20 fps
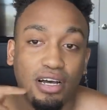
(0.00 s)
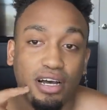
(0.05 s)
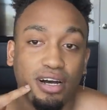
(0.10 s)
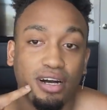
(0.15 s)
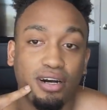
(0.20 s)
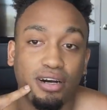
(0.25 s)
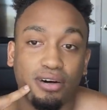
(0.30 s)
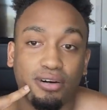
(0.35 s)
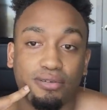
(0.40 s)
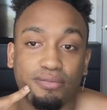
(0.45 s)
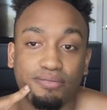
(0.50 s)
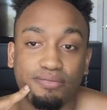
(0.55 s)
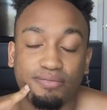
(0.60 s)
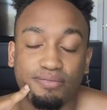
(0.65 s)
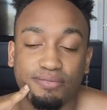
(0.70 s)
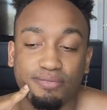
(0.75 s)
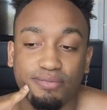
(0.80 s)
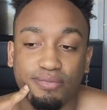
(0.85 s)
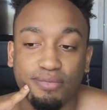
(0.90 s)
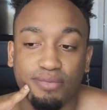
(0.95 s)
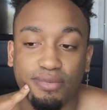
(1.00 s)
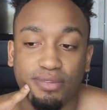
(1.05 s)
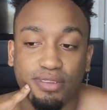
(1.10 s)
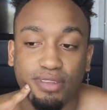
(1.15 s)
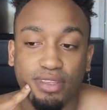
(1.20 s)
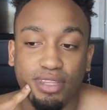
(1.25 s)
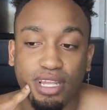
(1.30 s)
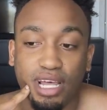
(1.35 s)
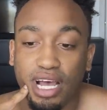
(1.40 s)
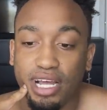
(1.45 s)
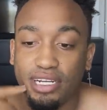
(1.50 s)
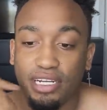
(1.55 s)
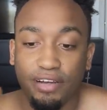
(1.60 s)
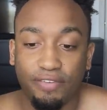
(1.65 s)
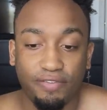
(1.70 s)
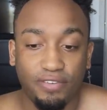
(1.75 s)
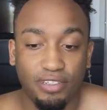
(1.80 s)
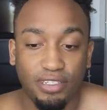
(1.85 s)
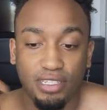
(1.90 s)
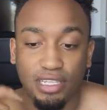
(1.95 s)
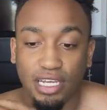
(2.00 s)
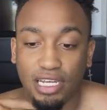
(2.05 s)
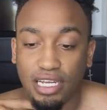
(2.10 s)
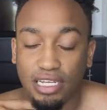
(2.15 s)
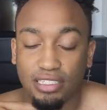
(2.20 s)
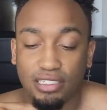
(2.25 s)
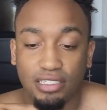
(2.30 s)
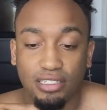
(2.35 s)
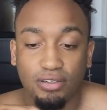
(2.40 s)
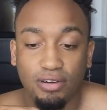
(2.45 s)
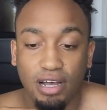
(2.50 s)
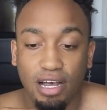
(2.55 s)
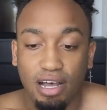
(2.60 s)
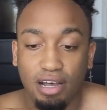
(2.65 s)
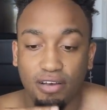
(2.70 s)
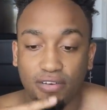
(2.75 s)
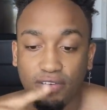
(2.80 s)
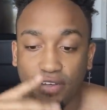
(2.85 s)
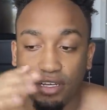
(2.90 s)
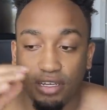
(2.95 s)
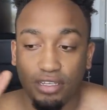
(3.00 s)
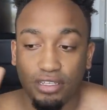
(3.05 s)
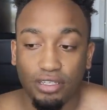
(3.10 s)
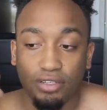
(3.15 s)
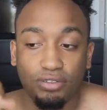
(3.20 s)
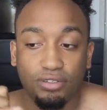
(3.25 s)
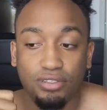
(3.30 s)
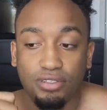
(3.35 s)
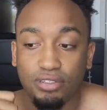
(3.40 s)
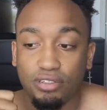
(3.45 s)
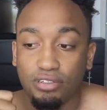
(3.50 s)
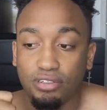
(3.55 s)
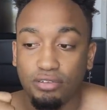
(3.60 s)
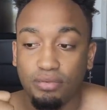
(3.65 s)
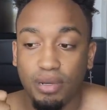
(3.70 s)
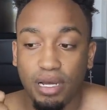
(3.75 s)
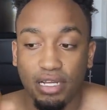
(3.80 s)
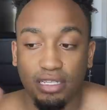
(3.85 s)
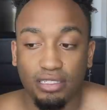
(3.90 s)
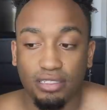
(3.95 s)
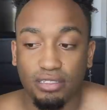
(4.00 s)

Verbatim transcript: I definitely, like, I still have YouTube,